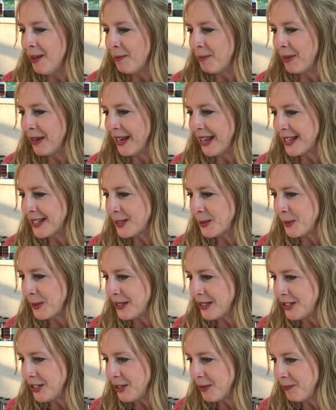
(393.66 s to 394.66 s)
My next
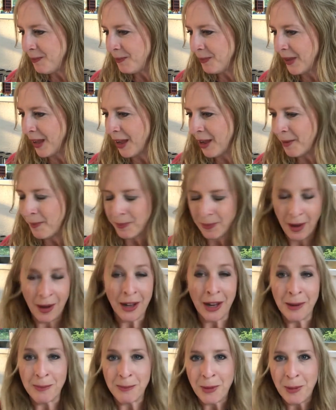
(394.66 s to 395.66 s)
question. I'm
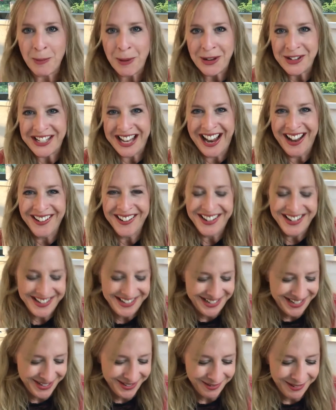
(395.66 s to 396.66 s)
going to pop her down because
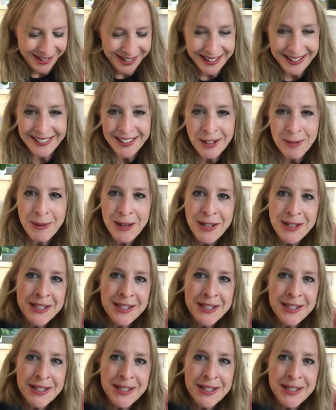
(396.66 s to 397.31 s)
she's whining a little bit.